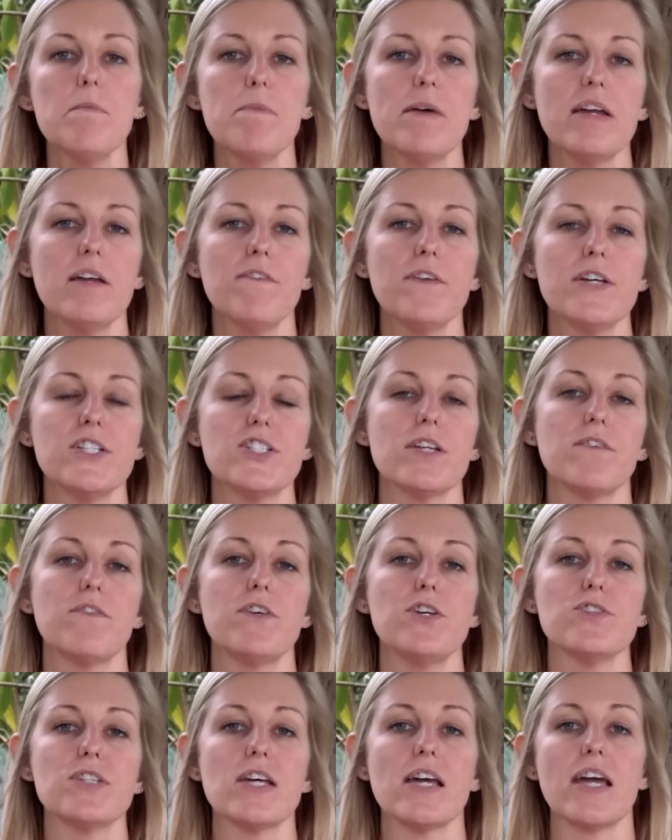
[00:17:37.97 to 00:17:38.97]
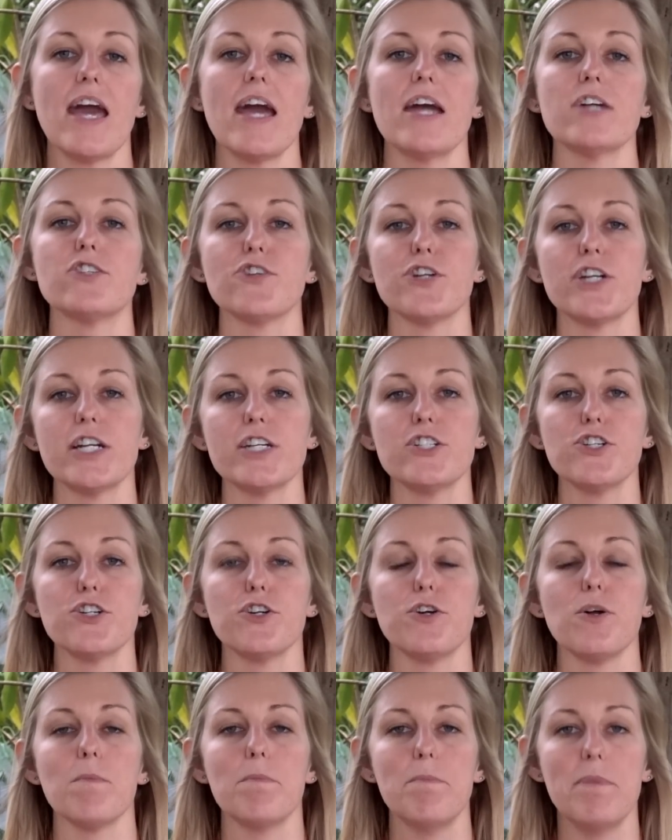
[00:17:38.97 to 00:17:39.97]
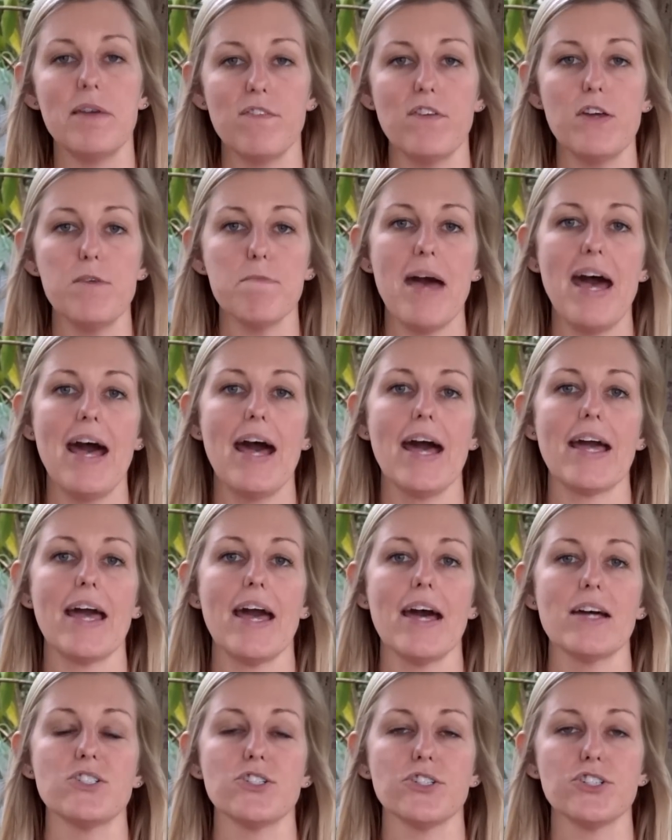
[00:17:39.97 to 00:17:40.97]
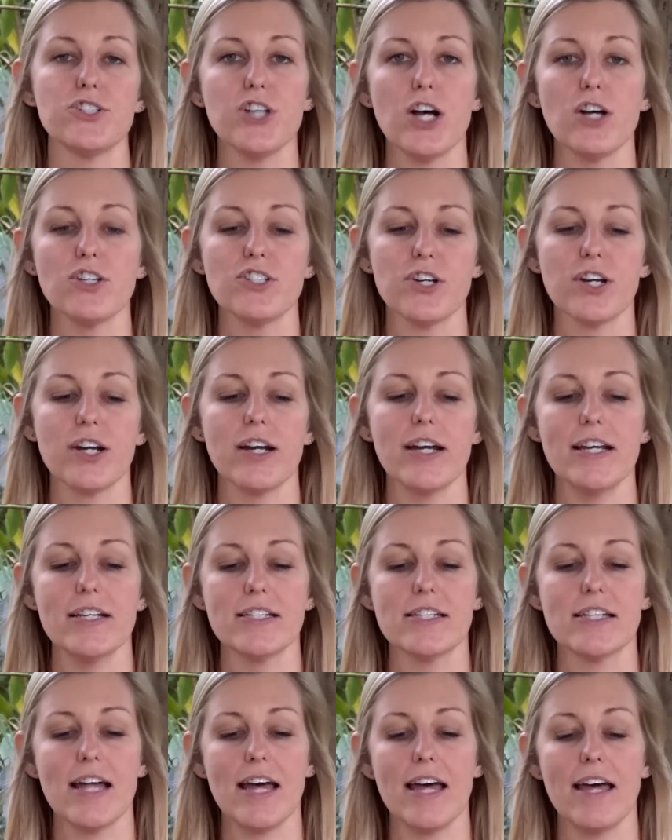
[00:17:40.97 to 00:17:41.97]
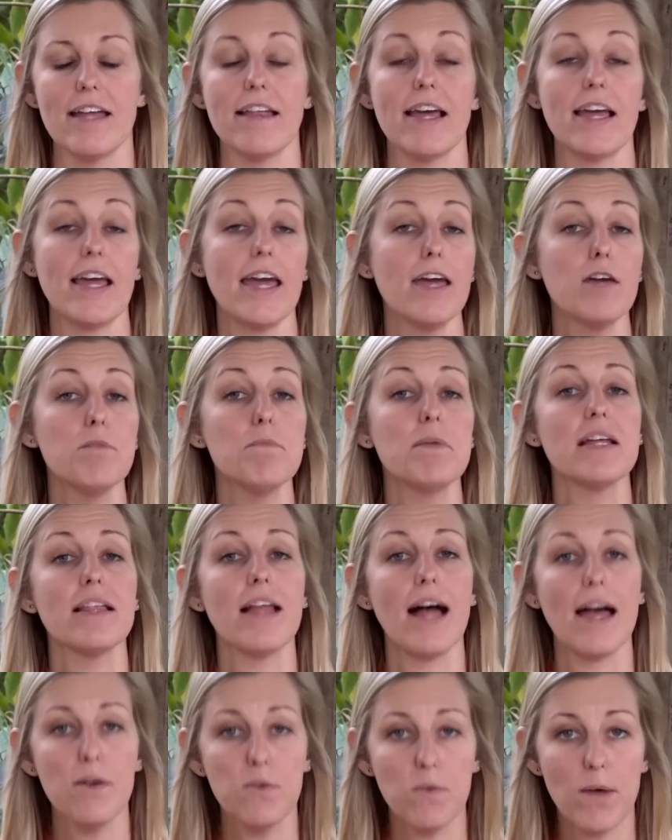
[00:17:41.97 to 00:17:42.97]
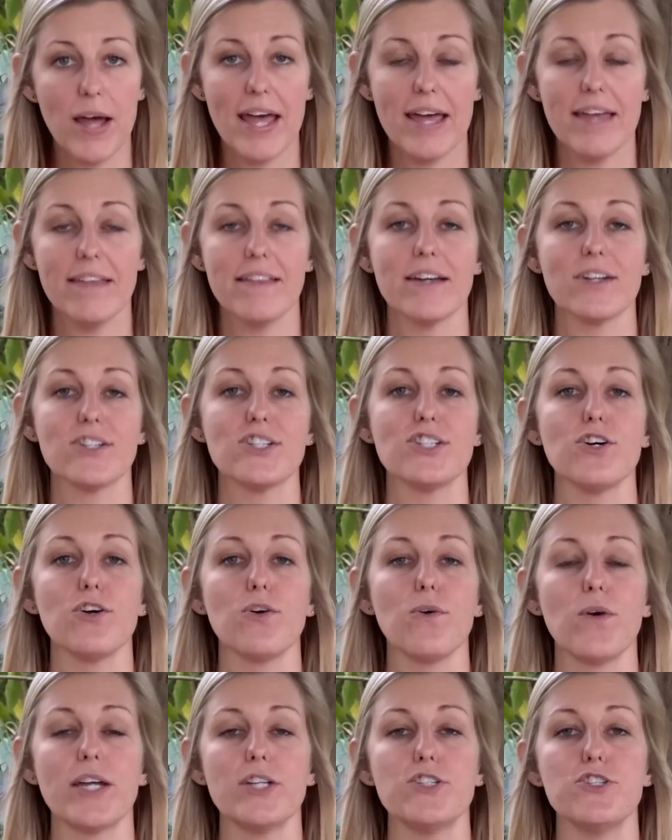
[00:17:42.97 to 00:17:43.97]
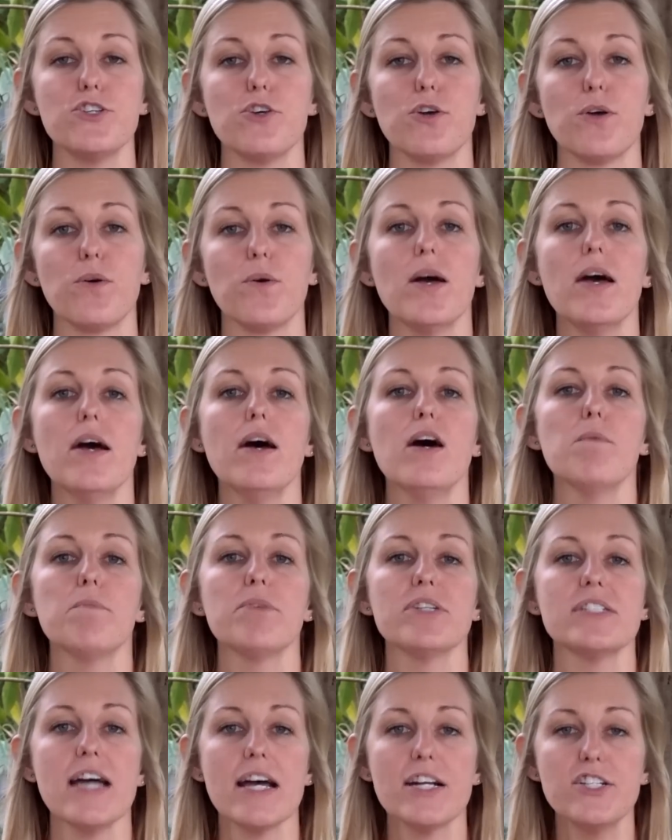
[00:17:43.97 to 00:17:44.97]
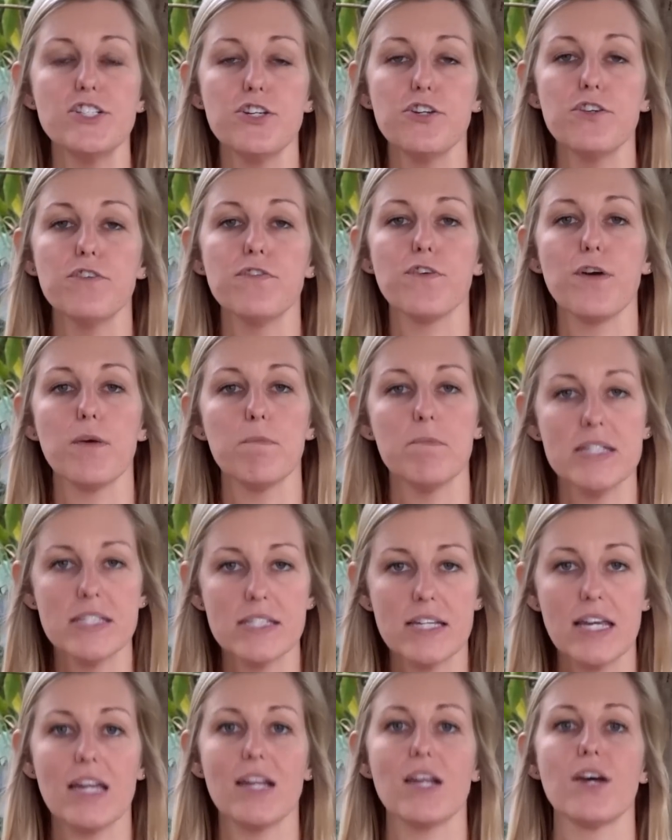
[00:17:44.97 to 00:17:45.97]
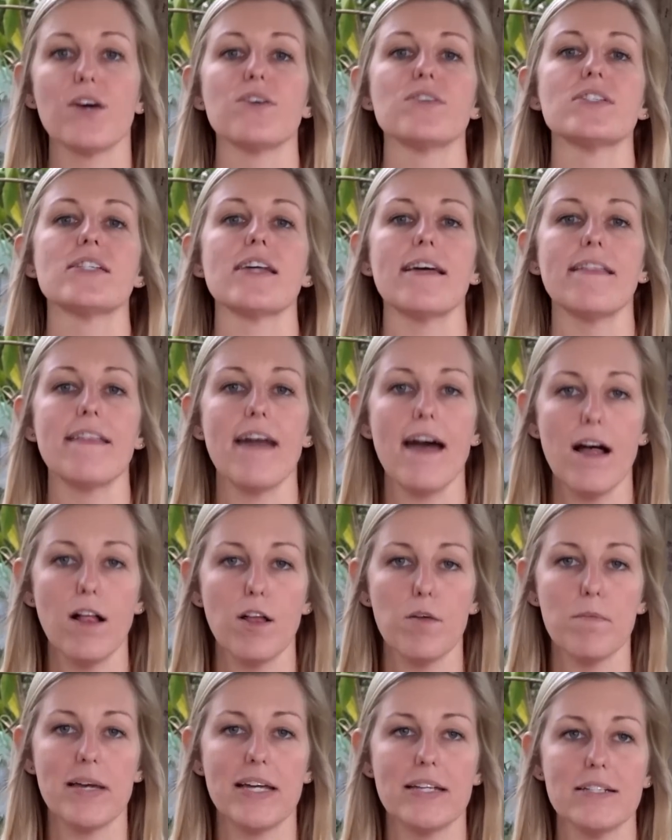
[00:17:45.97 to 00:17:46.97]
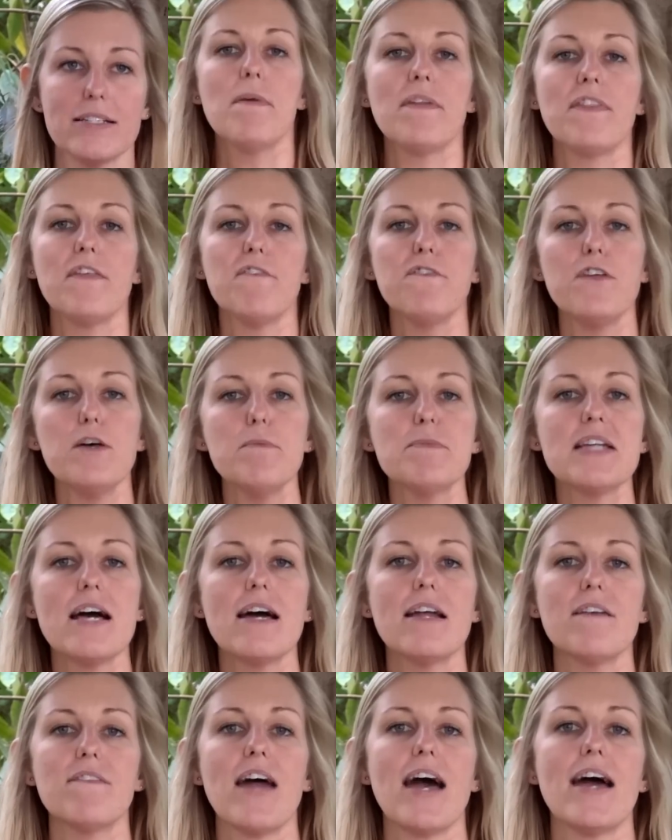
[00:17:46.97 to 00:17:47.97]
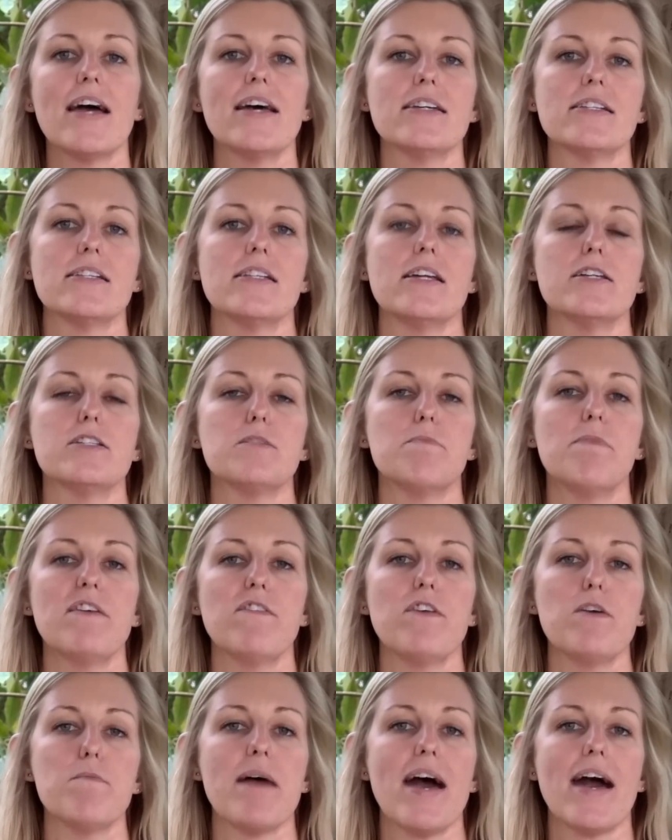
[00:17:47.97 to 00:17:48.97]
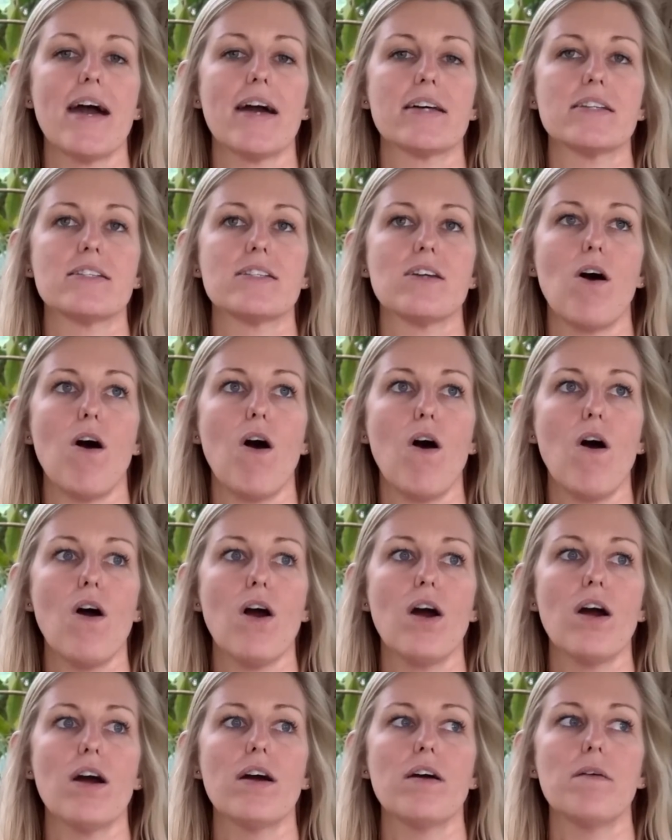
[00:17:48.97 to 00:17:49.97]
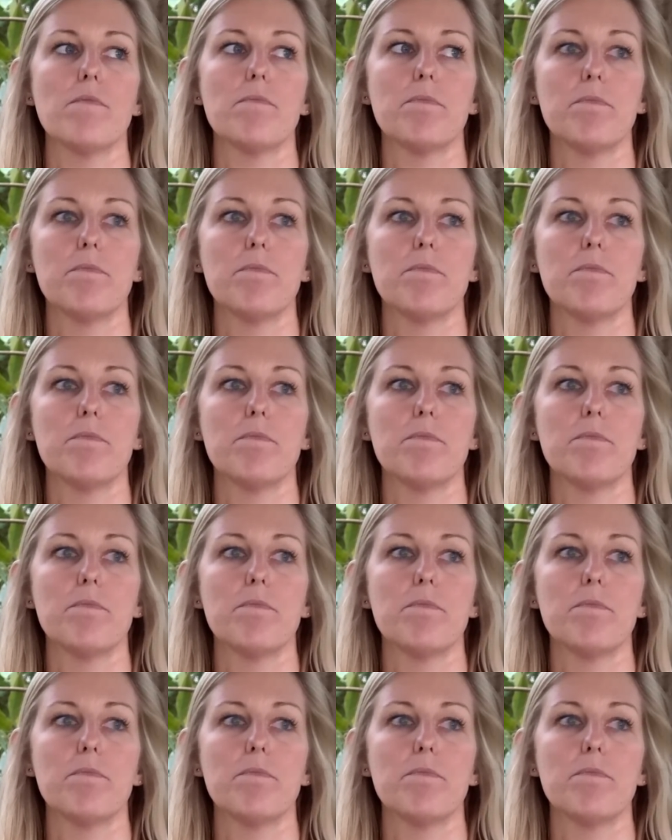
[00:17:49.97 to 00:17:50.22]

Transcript: the benefits of using a traditional bivy bag as your shelter is that they can be lightweight. They're still going to protect you from mosquitoes and the elements. But the flip side of that is these bivy bags are